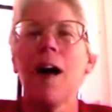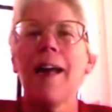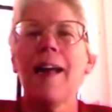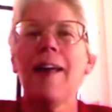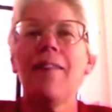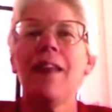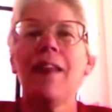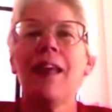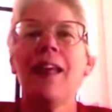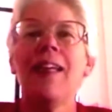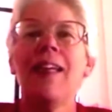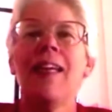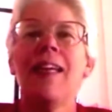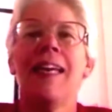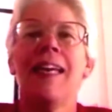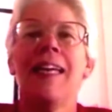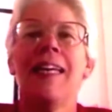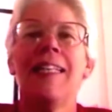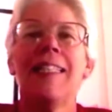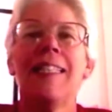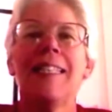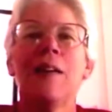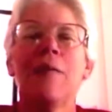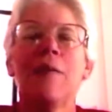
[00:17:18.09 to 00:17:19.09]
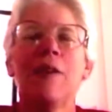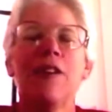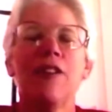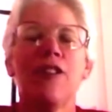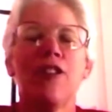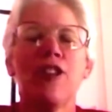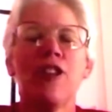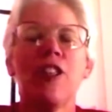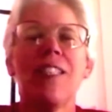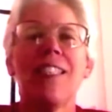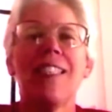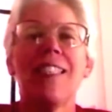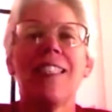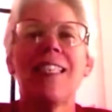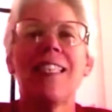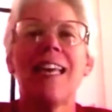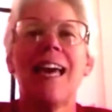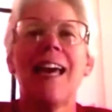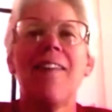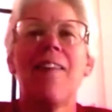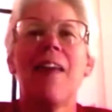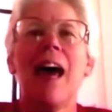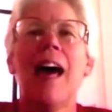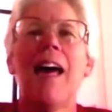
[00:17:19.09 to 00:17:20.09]
And then he said, well, you shouldn't say
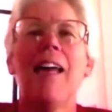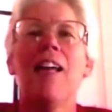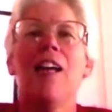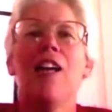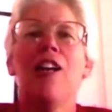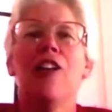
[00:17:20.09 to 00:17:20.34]
that.